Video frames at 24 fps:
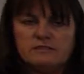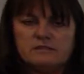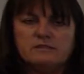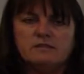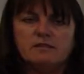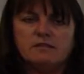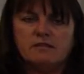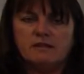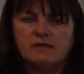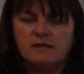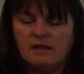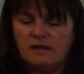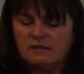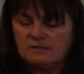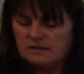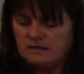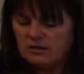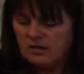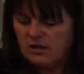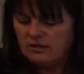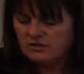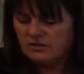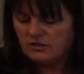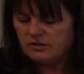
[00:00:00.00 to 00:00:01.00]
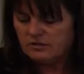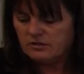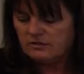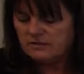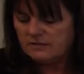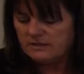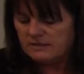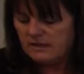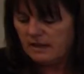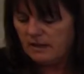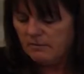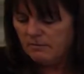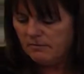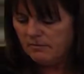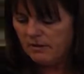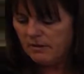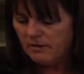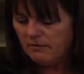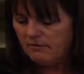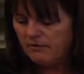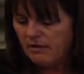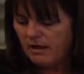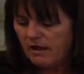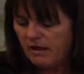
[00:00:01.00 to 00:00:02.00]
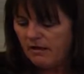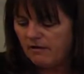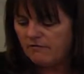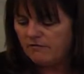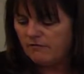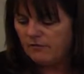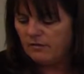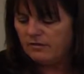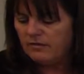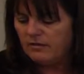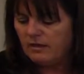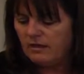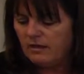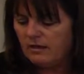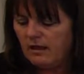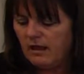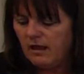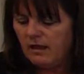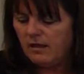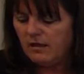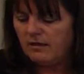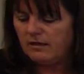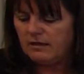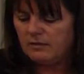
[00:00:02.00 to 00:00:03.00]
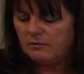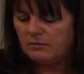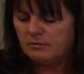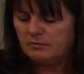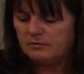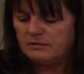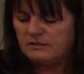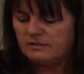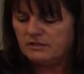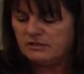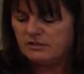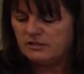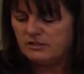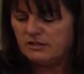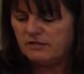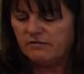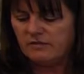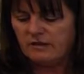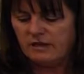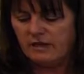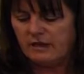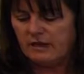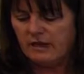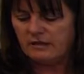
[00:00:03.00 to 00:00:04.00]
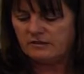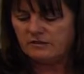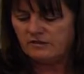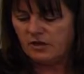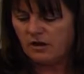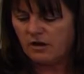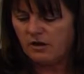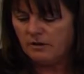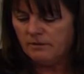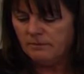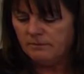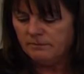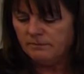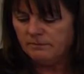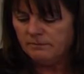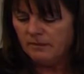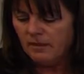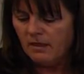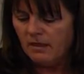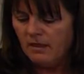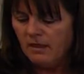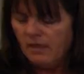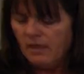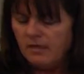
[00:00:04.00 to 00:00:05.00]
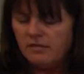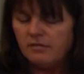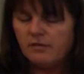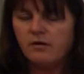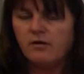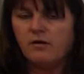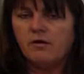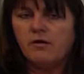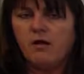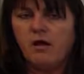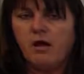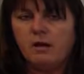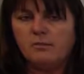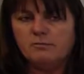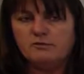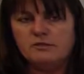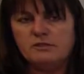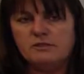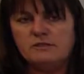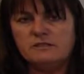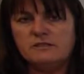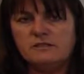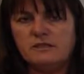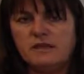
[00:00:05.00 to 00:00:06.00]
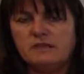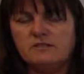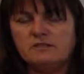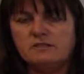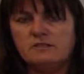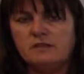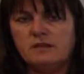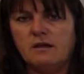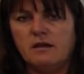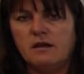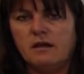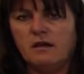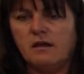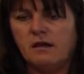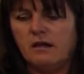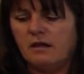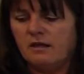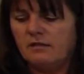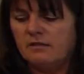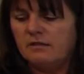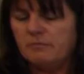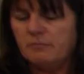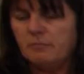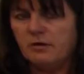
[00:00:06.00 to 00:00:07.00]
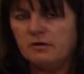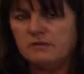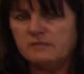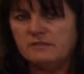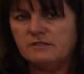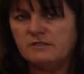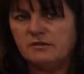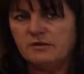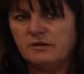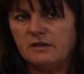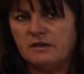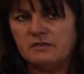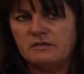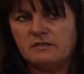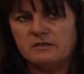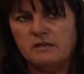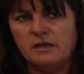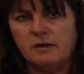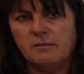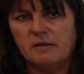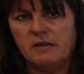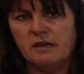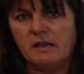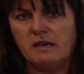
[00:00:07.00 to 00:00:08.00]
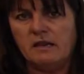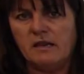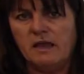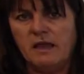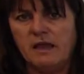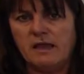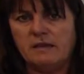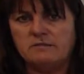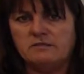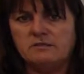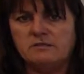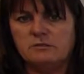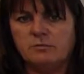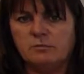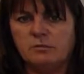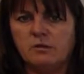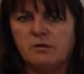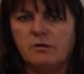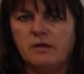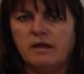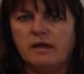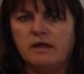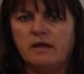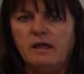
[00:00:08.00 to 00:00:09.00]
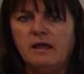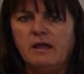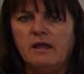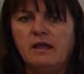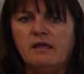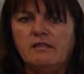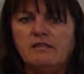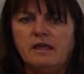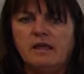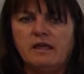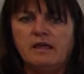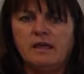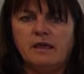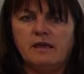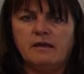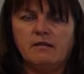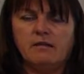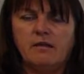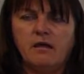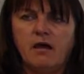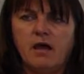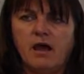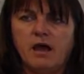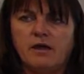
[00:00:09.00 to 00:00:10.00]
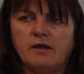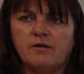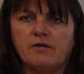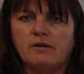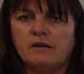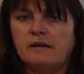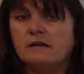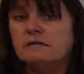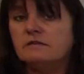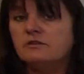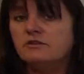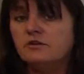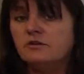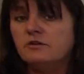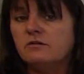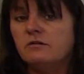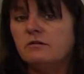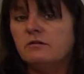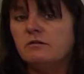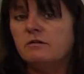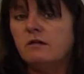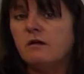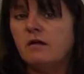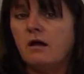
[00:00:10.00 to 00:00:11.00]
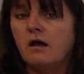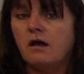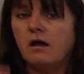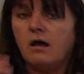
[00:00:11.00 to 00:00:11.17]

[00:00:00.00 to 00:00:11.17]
is the next logical step for the implementation of an EHR. There are options that the steering committee can deploy. They can hire an internal